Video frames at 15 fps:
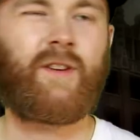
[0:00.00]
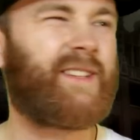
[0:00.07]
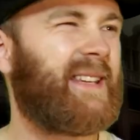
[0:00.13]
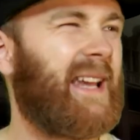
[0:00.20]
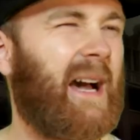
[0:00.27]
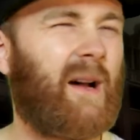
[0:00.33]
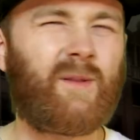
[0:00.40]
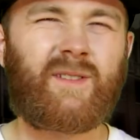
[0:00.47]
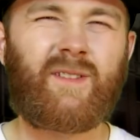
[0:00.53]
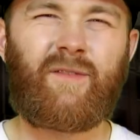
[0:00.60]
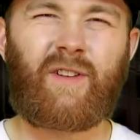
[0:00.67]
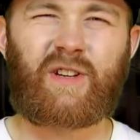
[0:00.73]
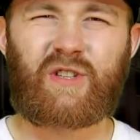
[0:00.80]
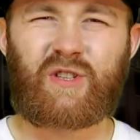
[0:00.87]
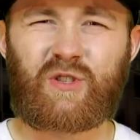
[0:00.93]
The sounds
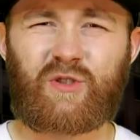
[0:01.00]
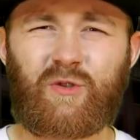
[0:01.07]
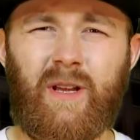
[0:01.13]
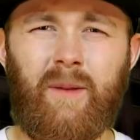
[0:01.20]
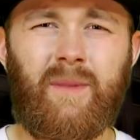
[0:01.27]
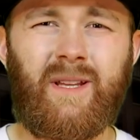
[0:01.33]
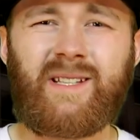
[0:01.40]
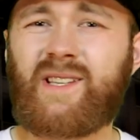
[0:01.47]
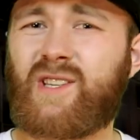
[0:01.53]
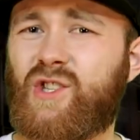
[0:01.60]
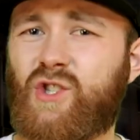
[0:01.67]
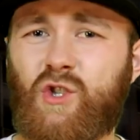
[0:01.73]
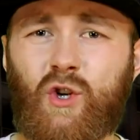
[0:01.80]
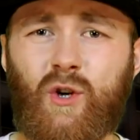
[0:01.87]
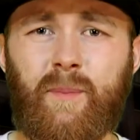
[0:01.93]
of extremely
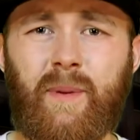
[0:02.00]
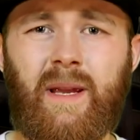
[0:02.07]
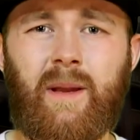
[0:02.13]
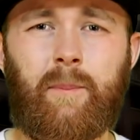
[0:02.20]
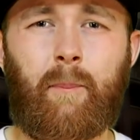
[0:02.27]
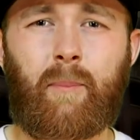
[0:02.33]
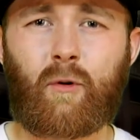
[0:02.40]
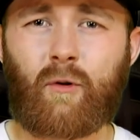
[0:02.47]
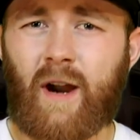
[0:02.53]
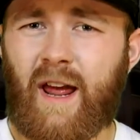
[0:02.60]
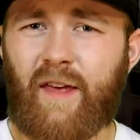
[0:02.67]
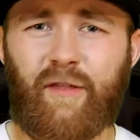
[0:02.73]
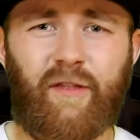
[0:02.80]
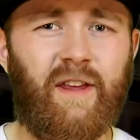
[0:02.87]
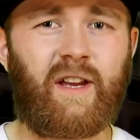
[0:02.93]
disturbing,
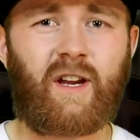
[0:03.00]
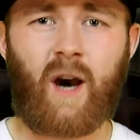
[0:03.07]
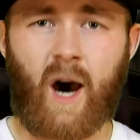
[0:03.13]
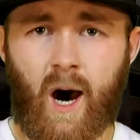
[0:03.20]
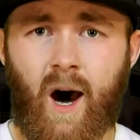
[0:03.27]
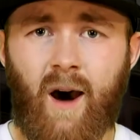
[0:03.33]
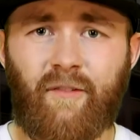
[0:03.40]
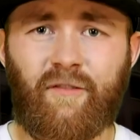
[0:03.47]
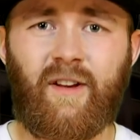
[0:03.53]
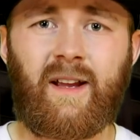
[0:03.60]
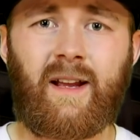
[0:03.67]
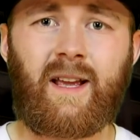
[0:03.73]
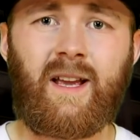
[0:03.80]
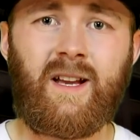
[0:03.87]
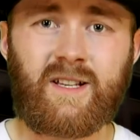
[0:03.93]
breathy
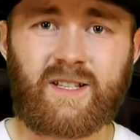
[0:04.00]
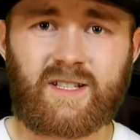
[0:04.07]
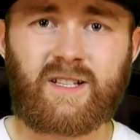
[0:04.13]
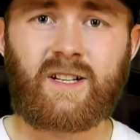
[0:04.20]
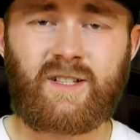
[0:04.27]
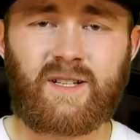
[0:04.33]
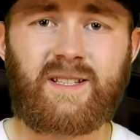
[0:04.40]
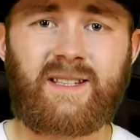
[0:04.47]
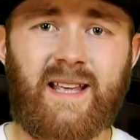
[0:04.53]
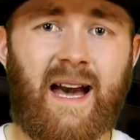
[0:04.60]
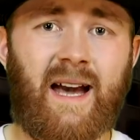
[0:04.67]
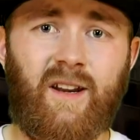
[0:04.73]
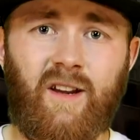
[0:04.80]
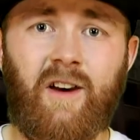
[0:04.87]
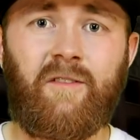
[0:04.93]
coughing, such as
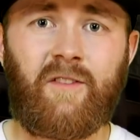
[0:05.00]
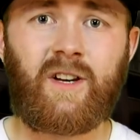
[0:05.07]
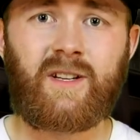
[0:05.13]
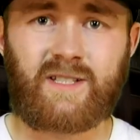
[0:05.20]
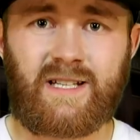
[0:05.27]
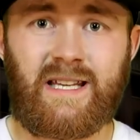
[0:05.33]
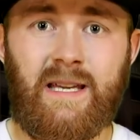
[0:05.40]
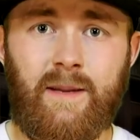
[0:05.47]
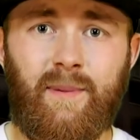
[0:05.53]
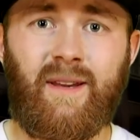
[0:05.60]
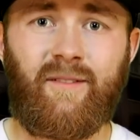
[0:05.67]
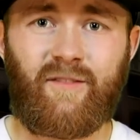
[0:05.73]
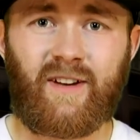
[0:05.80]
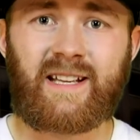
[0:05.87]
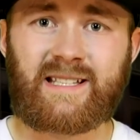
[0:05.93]
that of a
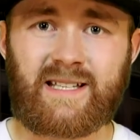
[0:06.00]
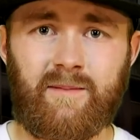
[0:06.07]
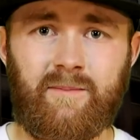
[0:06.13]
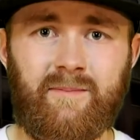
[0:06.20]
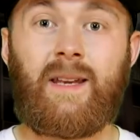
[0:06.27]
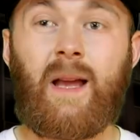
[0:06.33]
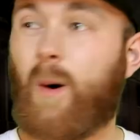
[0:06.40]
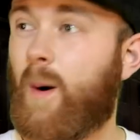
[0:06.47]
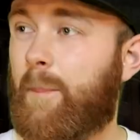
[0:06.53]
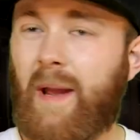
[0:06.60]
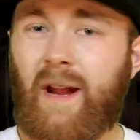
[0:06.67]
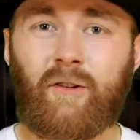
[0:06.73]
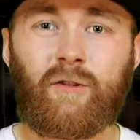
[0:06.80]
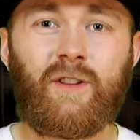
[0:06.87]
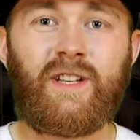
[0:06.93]
TB victim. Now,
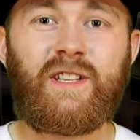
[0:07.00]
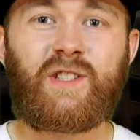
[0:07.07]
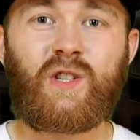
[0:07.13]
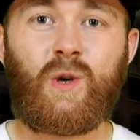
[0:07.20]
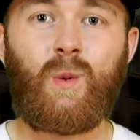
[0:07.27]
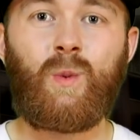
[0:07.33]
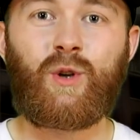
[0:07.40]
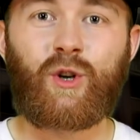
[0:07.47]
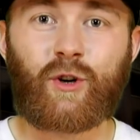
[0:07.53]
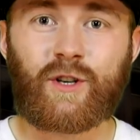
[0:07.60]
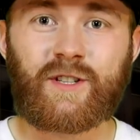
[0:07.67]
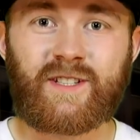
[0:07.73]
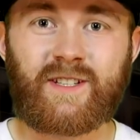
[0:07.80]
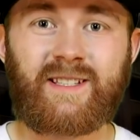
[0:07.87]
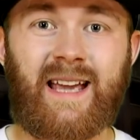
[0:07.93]
apparently two
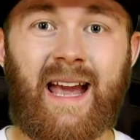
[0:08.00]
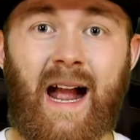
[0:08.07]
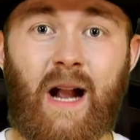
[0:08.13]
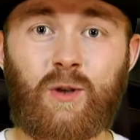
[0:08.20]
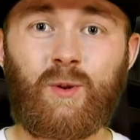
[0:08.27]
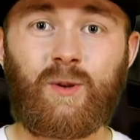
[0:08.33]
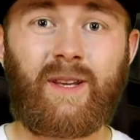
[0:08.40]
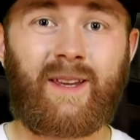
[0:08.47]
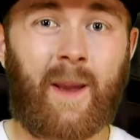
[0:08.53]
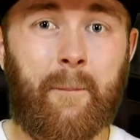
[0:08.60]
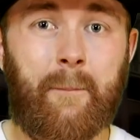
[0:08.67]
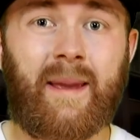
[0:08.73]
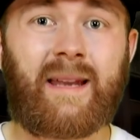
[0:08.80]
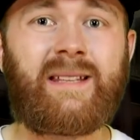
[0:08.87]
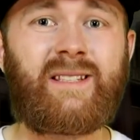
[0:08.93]
nurses actually
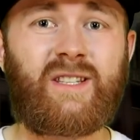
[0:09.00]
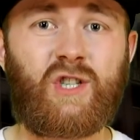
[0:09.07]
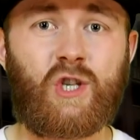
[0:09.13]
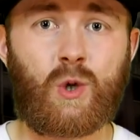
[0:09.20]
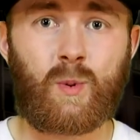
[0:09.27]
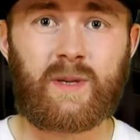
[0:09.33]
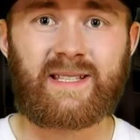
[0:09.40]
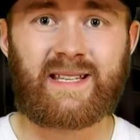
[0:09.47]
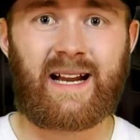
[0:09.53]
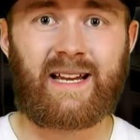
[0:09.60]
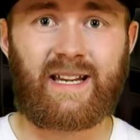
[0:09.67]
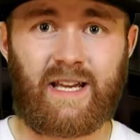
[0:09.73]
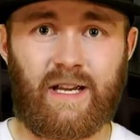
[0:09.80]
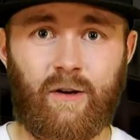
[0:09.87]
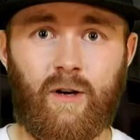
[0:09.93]
committed
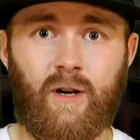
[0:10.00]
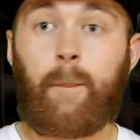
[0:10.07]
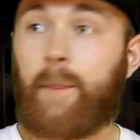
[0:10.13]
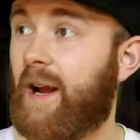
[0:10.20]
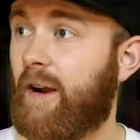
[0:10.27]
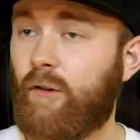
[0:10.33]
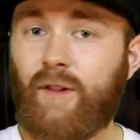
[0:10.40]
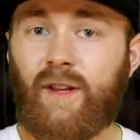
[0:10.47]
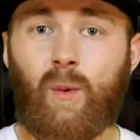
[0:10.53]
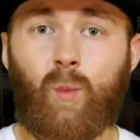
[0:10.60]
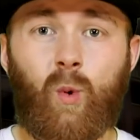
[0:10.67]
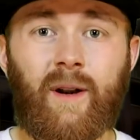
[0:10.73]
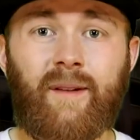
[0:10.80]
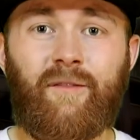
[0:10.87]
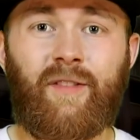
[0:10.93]
suicide here. Apparently
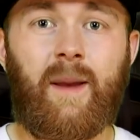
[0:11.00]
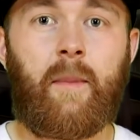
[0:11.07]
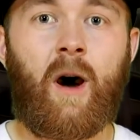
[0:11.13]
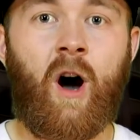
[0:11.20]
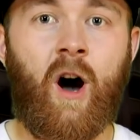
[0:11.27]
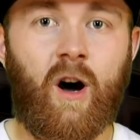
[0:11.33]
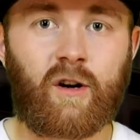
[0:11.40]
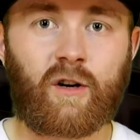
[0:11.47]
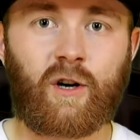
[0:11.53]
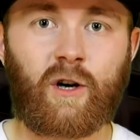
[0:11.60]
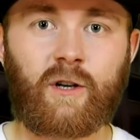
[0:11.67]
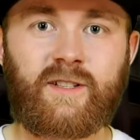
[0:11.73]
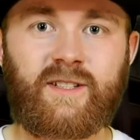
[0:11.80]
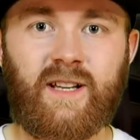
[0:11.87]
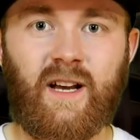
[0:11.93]
one of them hung
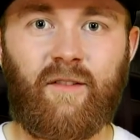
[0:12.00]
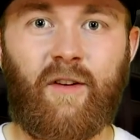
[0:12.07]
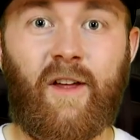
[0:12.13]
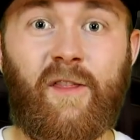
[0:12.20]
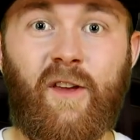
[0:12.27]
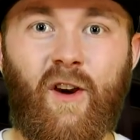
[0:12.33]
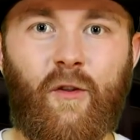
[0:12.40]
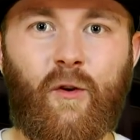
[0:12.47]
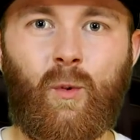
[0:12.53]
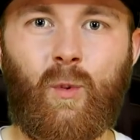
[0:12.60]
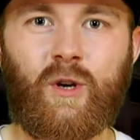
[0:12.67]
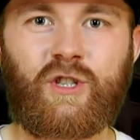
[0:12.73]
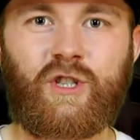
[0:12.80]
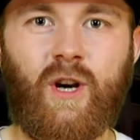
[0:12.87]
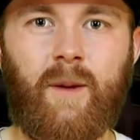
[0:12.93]
herself and the other
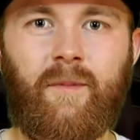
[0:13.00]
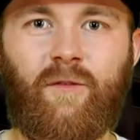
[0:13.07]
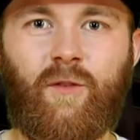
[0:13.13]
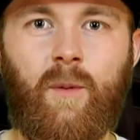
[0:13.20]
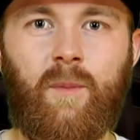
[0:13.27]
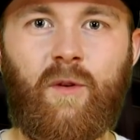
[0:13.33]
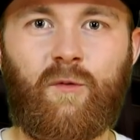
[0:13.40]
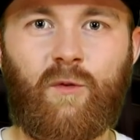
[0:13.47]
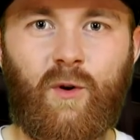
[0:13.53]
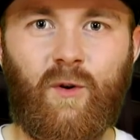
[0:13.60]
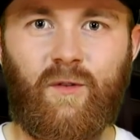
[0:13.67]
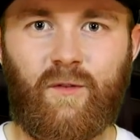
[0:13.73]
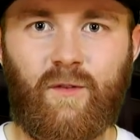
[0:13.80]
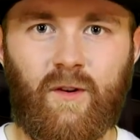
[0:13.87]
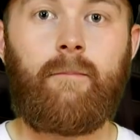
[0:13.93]
one jumped from the
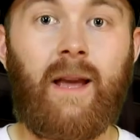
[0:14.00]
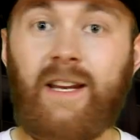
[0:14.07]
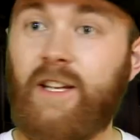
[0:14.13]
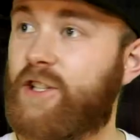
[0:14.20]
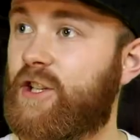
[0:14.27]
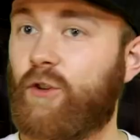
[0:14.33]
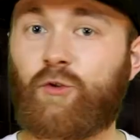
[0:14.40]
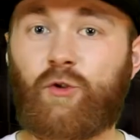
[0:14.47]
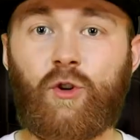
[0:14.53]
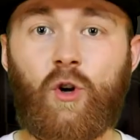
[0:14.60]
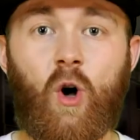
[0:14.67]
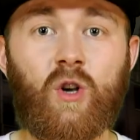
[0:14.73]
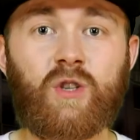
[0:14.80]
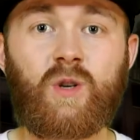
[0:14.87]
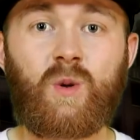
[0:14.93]
roof. Many children
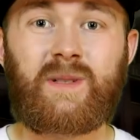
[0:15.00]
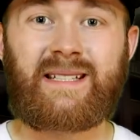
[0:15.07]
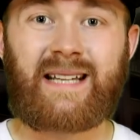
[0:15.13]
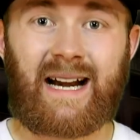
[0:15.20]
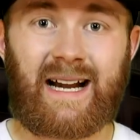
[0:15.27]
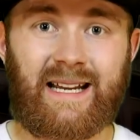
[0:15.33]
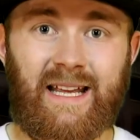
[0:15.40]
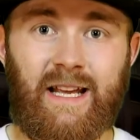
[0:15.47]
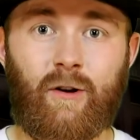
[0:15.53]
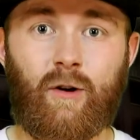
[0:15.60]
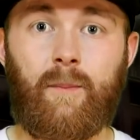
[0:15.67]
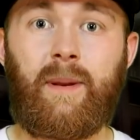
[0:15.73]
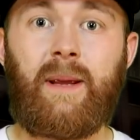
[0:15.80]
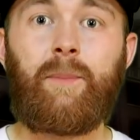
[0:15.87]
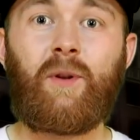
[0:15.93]
also died here,
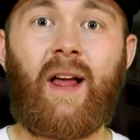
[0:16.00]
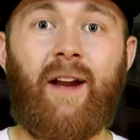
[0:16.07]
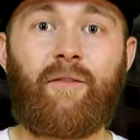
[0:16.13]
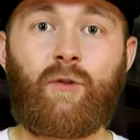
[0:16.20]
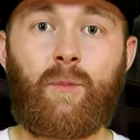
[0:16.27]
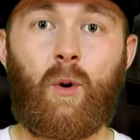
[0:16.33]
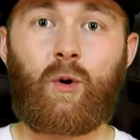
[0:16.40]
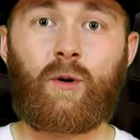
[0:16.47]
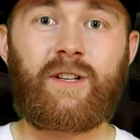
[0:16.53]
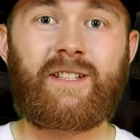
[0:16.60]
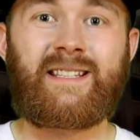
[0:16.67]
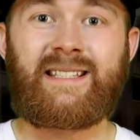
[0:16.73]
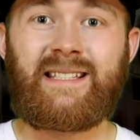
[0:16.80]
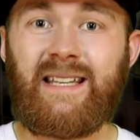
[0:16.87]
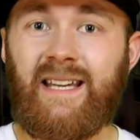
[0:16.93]
and people have
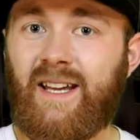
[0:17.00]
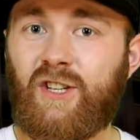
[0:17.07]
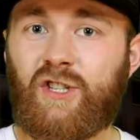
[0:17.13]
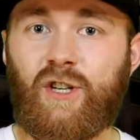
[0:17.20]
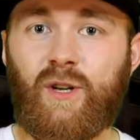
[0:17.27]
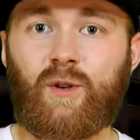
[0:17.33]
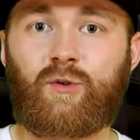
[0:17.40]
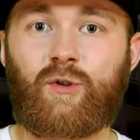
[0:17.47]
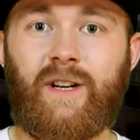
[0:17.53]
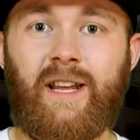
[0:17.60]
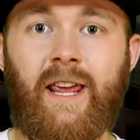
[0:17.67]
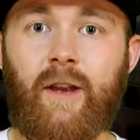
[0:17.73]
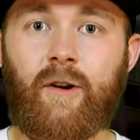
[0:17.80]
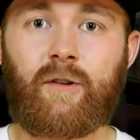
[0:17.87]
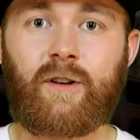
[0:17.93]
reported seeing children,
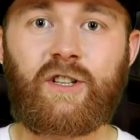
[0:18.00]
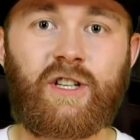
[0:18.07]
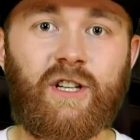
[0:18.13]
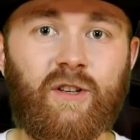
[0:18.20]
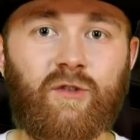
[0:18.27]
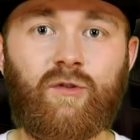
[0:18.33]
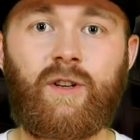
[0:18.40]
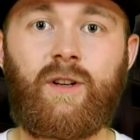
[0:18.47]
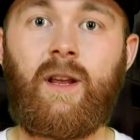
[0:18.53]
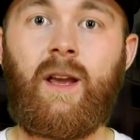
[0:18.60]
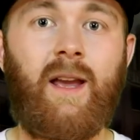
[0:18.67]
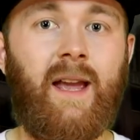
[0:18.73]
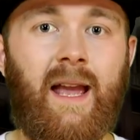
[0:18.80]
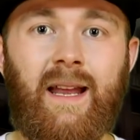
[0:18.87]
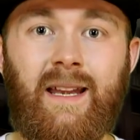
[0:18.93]
hearing
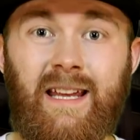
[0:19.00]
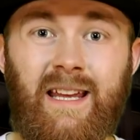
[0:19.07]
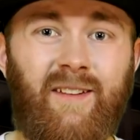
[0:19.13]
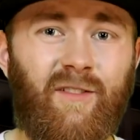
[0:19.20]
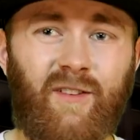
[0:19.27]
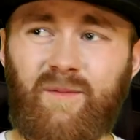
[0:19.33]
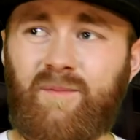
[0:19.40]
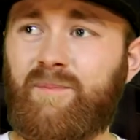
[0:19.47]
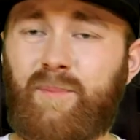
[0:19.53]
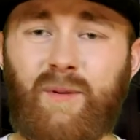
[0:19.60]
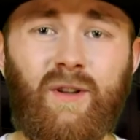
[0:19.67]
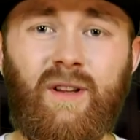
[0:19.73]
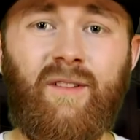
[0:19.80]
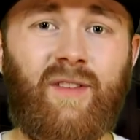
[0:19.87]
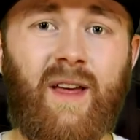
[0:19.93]
children, and even
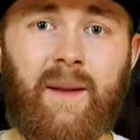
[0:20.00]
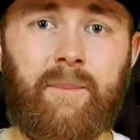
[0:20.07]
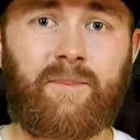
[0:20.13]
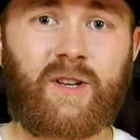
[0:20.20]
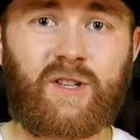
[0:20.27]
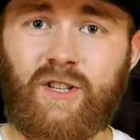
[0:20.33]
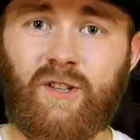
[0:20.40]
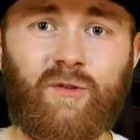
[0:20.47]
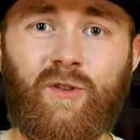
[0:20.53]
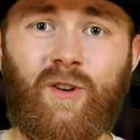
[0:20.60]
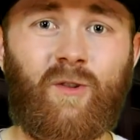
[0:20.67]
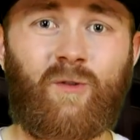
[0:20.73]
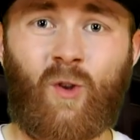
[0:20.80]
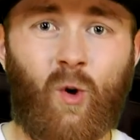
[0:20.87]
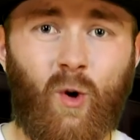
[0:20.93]
believe that the children
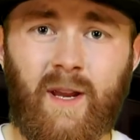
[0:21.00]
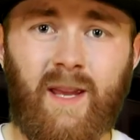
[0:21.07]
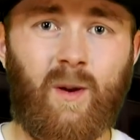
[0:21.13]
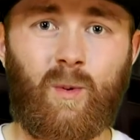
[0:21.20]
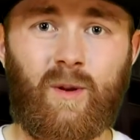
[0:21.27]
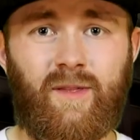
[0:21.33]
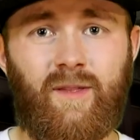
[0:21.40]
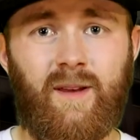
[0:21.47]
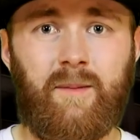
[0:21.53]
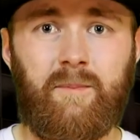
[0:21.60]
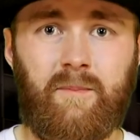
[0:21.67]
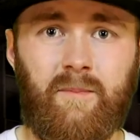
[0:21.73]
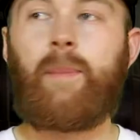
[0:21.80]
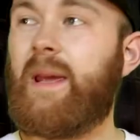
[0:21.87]
are toying with them.